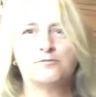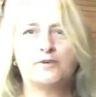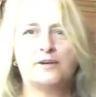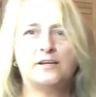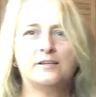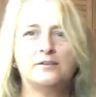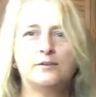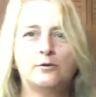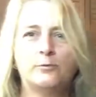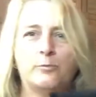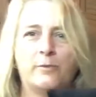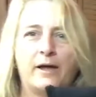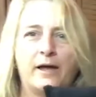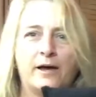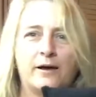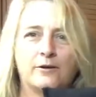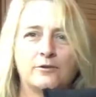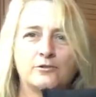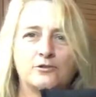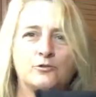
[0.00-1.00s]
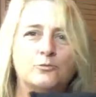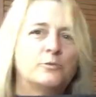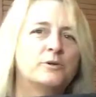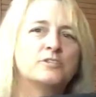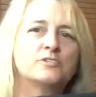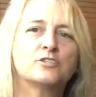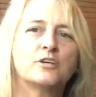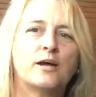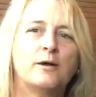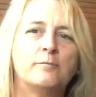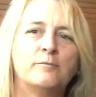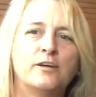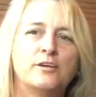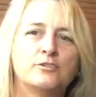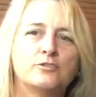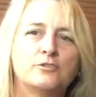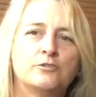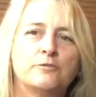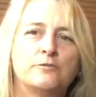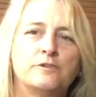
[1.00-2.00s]
funny little pouch, which I'm
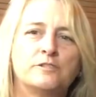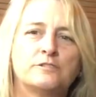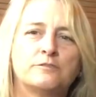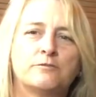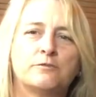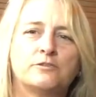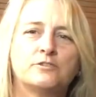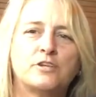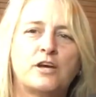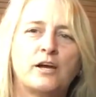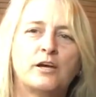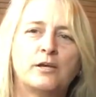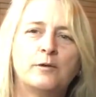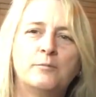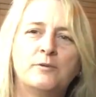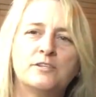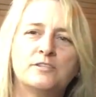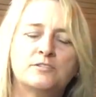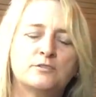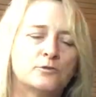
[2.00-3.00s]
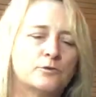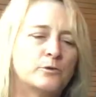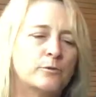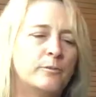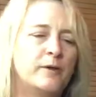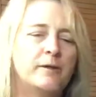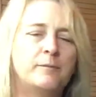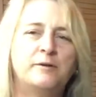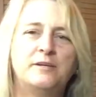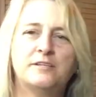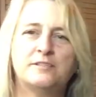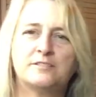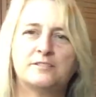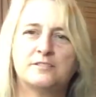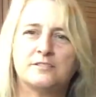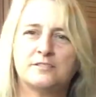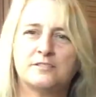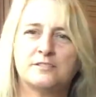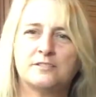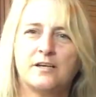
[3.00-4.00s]
not sure if it's for documents or maybe it's
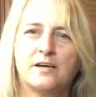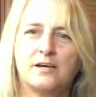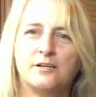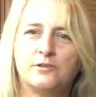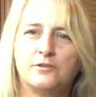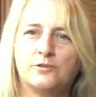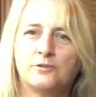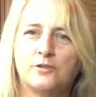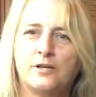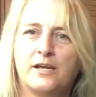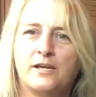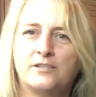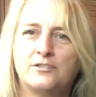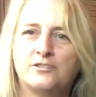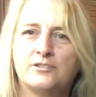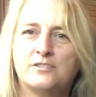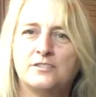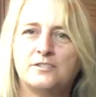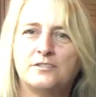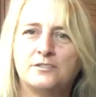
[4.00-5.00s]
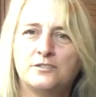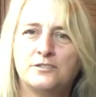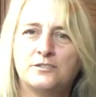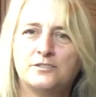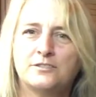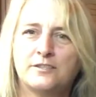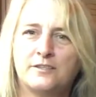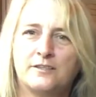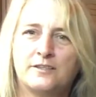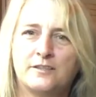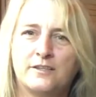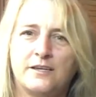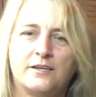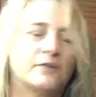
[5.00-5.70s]
to slide your gauges into so that they